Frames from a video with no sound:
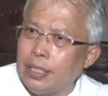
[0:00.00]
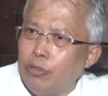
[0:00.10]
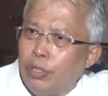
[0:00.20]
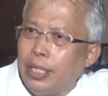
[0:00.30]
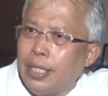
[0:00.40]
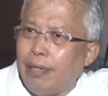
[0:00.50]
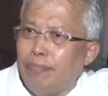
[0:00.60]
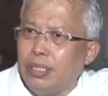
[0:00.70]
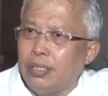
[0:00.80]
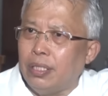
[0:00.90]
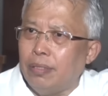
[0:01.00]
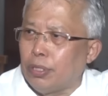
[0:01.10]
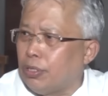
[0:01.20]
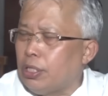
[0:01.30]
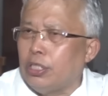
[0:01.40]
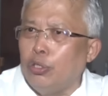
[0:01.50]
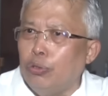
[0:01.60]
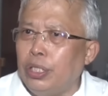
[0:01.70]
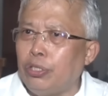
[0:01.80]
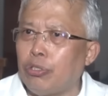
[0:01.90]
the union government, because it's the
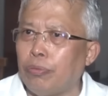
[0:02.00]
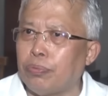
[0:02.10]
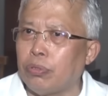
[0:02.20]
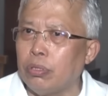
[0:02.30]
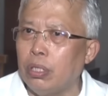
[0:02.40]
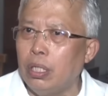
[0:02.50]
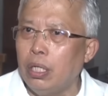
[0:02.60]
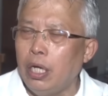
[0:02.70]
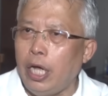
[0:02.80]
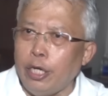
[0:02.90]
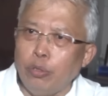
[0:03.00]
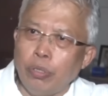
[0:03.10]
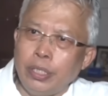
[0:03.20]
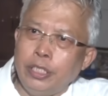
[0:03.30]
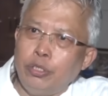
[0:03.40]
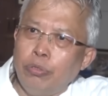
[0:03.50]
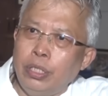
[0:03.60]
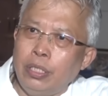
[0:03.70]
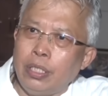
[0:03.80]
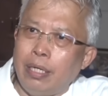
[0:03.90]
union troops. And who are this
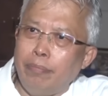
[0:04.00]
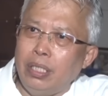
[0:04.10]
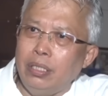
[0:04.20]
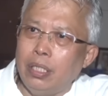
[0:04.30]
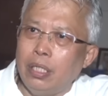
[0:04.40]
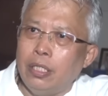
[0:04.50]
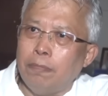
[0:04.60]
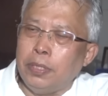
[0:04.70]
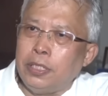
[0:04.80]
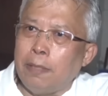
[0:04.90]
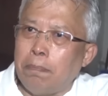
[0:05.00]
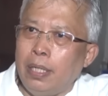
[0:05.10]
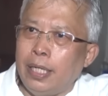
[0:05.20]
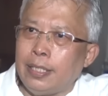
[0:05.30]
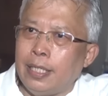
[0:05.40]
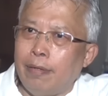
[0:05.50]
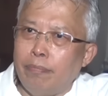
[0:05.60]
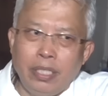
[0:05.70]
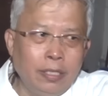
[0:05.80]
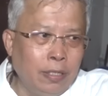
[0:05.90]
union government? B J P-led
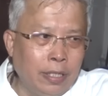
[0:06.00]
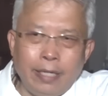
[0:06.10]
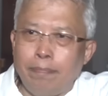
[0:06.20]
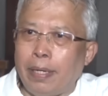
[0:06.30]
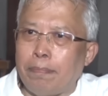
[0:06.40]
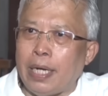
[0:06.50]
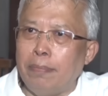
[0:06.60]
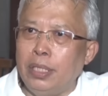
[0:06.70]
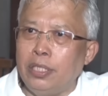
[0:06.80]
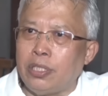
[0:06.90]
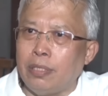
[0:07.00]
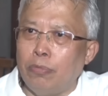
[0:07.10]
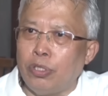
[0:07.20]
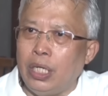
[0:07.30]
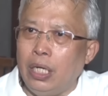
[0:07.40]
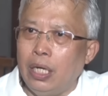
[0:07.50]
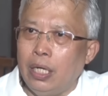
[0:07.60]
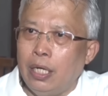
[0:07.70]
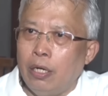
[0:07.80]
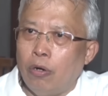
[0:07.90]
government, led by Prime Minister Modi,
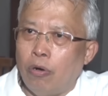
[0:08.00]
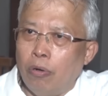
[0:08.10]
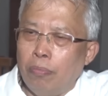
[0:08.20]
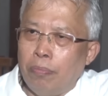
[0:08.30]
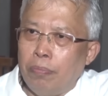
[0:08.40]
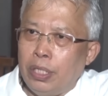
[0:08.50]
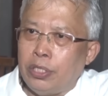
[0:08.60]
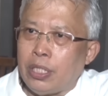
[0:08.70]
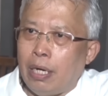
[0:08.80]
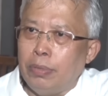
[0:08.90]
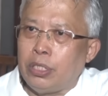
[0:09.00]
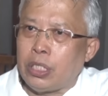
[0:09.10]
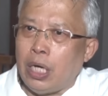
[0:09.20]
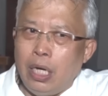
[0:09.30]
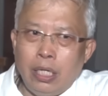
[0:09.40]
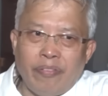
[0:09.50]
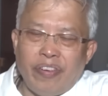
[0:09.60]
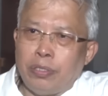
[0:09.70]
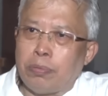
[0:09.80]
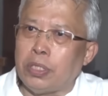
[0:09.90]
Home Minister Amit Shah,
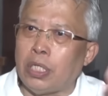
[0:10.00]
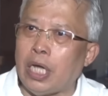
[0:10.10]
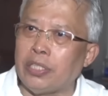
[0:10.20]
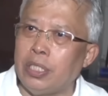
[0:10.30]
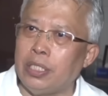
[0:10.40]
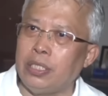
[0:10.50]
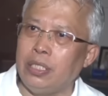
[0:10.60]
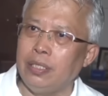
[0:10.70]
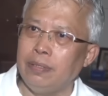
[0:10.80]
Defence Minister Rajnath Singh.